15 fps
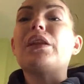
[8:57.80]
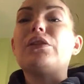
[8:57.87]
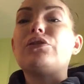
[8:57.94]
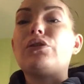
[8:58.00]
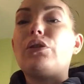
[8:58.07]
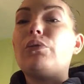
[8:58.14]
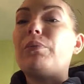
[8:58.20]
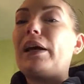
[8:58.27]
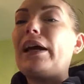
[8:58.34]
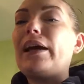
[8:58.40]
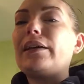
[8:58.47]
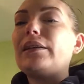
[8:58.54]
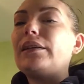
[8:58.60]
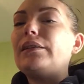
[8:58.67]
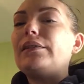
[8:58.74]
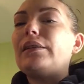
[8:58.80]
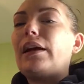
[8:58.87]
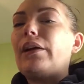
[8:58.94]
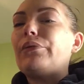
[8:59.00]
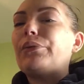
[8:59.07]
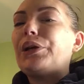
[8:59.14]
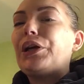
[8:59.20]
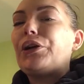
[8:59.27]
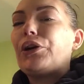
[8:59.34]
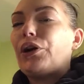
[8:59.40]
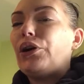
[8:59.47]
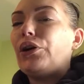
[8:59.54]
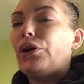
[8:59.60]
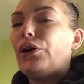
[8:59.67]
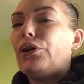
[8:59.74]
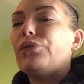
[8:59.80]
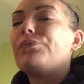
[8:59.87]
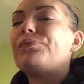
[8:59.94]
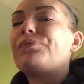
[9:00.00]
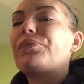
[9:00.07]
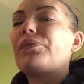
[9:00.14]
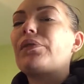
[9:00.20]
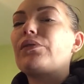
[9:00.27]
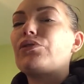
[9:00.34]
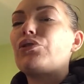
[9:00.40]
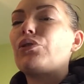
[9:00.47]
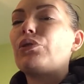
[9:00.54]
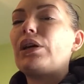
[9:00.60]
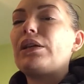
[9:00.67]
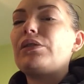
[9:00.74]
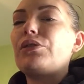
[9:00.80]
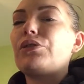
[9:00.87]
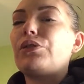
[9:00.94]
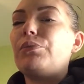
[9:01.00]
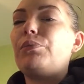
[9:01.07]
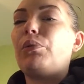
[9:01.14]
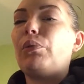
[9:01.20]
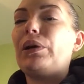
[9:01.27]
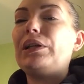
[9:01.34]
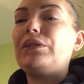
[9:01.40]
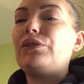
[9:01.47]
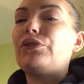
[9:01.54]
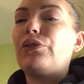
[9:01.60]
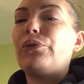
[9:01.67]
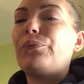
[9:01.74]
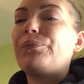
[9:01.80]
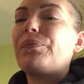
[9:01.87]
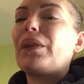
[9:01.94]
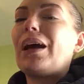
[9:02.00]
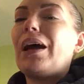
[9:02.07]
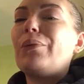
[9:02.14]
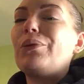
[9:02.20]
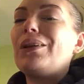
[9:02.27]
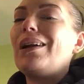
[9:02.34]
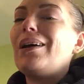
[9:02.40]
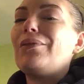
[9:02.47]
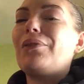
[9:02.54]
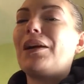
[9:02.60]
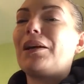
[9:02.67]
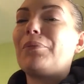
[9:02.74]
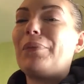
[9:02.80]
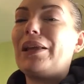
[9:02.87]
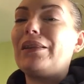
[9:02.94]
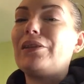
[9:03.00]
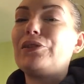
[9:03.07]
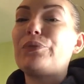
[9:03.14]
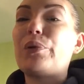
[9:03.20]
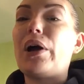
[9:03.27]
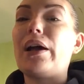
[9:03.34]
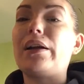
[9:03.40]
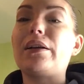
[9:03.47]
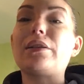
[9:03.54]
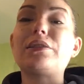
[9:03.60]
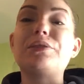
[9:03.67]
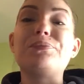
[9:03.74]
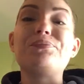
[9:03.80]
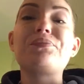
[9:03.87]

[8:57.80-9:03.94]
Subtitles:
So my acne did not reoccur, so that's a good point. So I would not recommend this product.